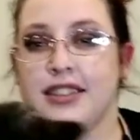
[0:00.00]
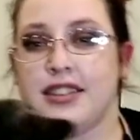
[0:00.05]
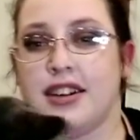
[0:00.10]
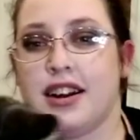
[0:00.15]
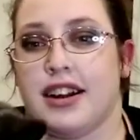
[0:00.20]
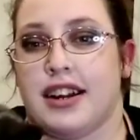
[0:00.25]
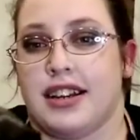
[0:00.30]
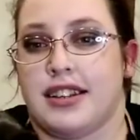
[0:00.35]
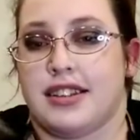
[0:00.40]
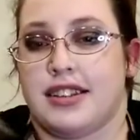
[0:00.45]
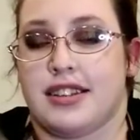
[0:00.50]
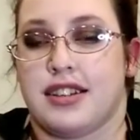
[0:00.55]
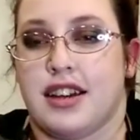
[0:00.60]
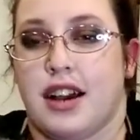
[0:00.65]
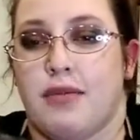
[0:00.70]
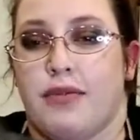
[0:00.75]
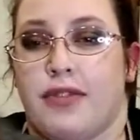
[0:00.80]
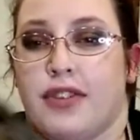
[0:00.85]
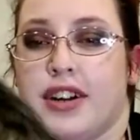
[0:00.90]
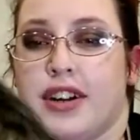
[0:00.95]
Sorry, I had to
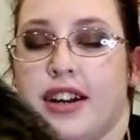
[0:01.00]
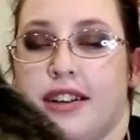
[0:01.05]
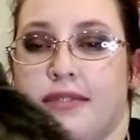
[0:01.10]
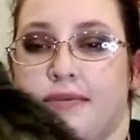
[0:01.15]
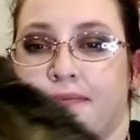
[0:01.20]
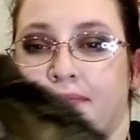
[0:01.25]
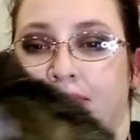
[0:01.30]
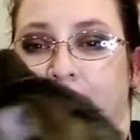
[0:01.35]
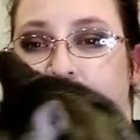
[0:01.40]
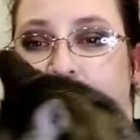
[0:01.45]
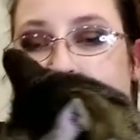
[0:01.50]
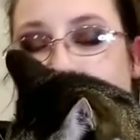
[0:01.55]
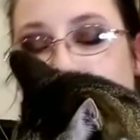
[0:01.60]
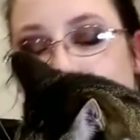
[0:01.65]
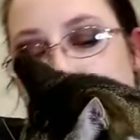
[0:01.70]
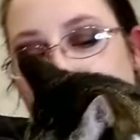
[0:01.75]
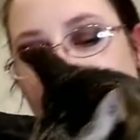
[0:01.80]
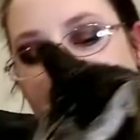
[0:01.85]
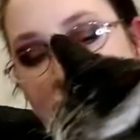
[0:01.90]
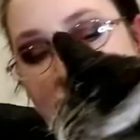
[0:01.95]
stop for a
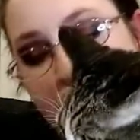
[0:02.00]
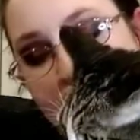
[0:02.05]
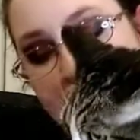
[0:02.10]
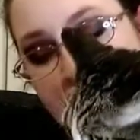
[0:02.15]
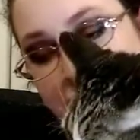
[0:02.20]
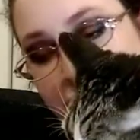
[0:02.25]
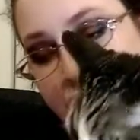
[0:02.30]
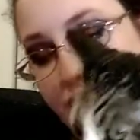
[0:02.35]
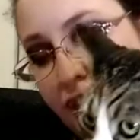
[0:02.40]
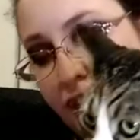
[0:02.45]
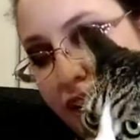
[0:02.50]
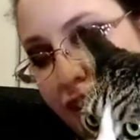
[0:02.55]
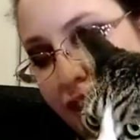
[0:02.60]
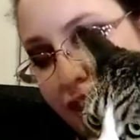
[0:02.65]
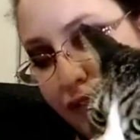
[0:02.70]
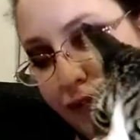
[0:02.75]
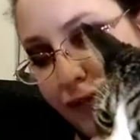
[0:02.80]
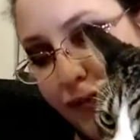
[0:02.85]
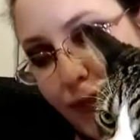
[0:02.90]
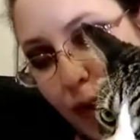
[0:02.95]

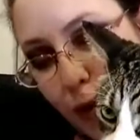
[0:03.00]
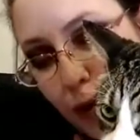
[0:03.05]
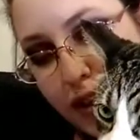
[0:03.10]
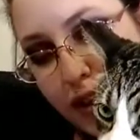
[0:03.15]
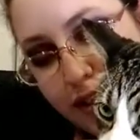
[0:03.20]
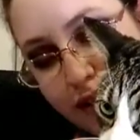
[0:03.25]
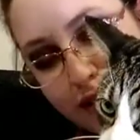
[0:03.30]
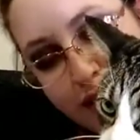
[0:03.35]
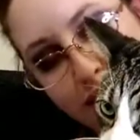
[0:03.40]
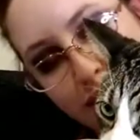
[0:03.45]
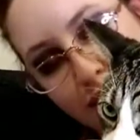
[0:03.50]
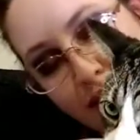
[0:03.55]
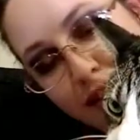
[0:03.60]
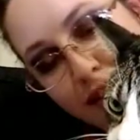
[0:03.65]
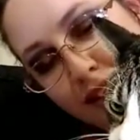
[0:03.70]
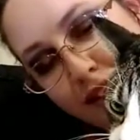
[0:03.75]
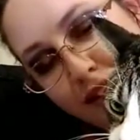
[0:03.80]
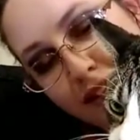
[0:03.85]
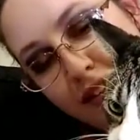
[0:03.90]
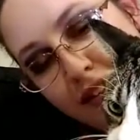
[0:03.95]
very forced
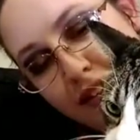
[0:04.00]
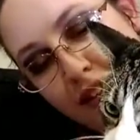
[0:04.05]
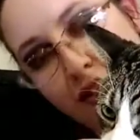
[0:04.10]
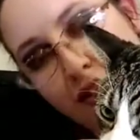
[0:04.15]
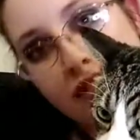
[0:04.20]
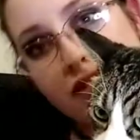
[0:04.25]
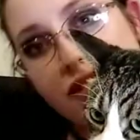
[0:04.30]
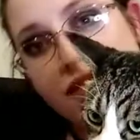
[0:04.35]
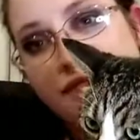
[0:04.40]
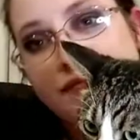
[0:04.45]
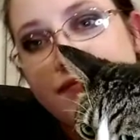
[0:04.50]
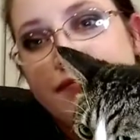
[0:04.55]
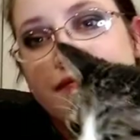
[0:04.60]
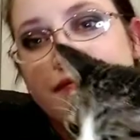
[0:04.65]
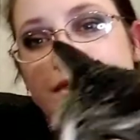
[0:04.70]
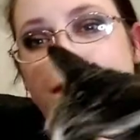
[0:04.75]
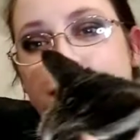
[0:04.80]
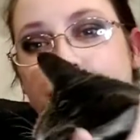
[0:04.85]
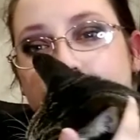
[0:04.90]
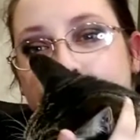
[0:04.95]
kitty snuggle.
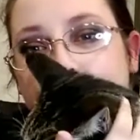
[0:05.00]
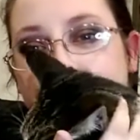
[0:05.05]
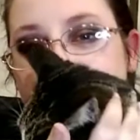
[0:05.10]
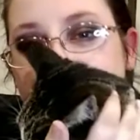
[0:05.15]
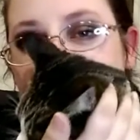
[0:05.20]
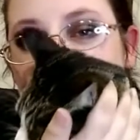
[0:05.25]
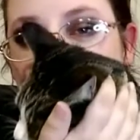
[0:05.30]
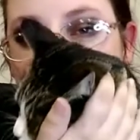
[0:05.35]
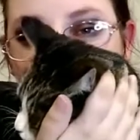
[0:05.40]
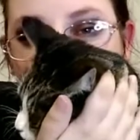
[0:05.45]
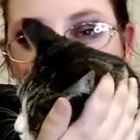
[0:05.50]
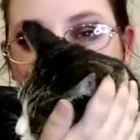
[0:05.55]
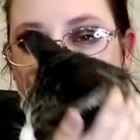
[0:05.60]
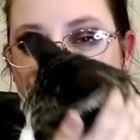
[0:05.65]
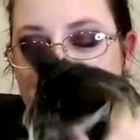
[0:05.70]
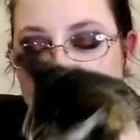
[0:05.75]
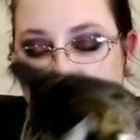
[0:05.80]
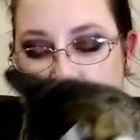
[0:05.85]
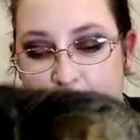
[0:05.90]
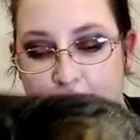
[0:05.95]
Hmm.
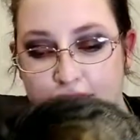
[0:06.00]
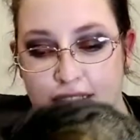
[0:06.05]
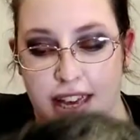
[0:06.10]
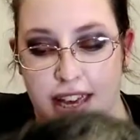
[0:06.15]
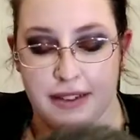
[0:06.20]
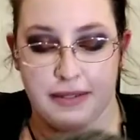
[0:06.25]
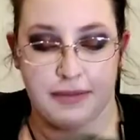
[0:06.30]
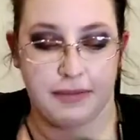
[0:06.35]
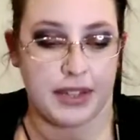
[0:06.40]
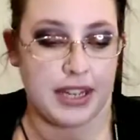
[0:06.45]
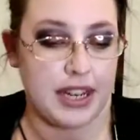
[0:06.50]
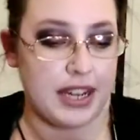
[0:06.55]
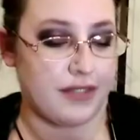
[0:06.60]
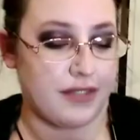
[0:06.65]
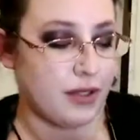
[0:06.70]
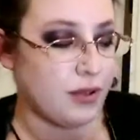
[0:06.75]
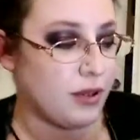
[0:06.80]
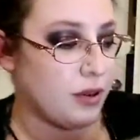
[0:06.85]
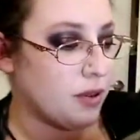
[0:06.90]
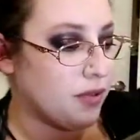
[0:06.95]
I'm
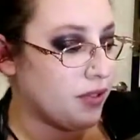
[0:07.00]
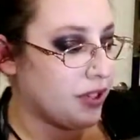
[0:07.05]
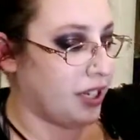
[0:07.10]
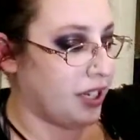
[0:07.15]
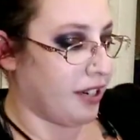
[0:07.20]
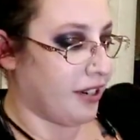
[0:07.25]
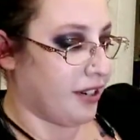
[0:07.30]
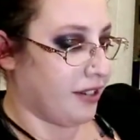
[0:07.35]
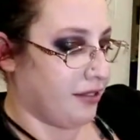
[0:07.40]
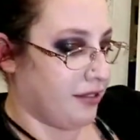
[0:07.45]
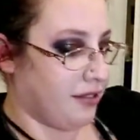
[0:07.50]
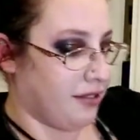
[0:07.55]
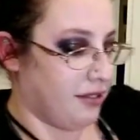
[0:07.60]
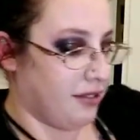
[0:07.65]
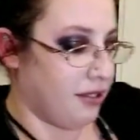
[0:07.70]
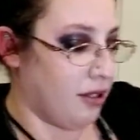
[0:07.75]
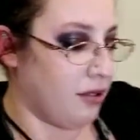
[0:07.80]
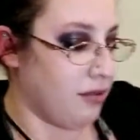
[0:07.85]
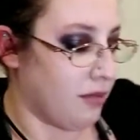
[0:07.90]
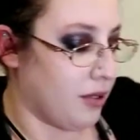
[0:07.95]
gonna go over here.
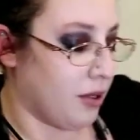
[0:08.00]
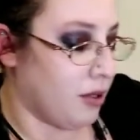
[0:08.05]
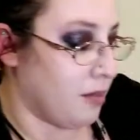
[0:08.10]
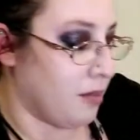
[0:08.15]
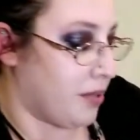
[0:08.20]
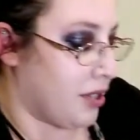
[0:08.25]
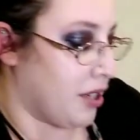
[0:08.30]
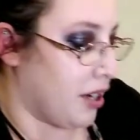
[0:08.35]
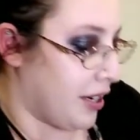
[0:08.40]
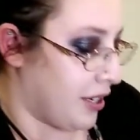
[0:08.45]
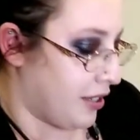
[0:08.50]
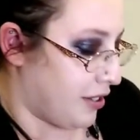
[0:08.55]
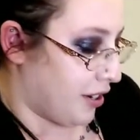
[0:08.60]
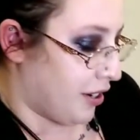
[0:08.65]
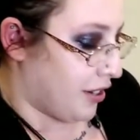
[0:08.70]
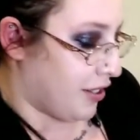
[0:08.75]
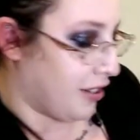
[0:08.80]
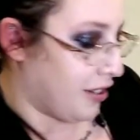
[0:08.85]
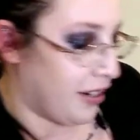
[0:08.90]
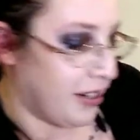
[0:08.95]
Oh, oh, sorry,
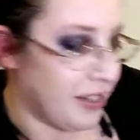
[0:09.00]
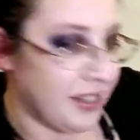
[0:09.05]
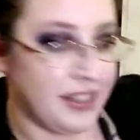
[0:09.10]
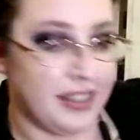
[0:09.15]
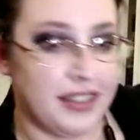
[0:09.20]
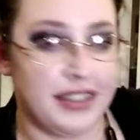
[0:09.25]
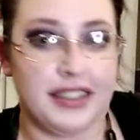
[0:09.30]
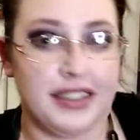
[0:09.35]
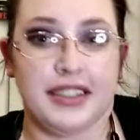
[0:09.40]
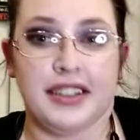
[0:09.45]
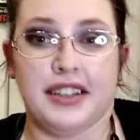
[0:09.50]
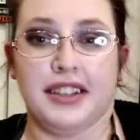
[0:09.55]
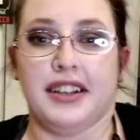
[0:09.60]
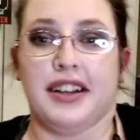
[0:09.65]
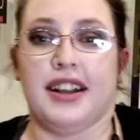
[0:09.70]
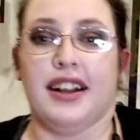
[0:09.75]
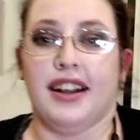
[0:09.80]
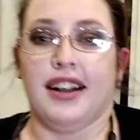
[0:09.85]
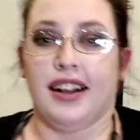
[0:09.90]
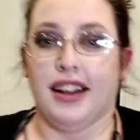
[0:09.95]
sorry, sorry.
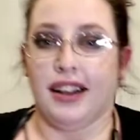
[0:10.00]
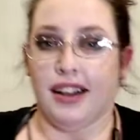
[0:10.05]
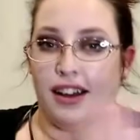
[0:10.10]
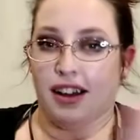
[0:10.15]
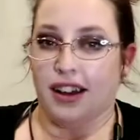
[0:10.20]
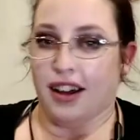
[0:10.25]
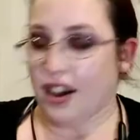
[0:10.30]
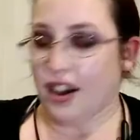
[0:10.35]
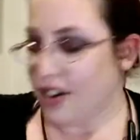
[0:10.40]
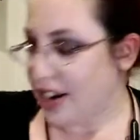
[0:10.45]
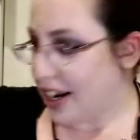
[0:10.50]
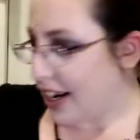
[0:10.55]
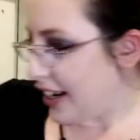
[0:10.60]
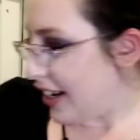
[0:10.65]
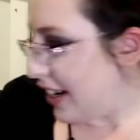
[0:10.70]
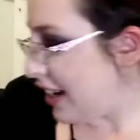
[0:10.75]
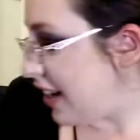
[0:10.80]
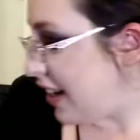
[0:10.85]
All right,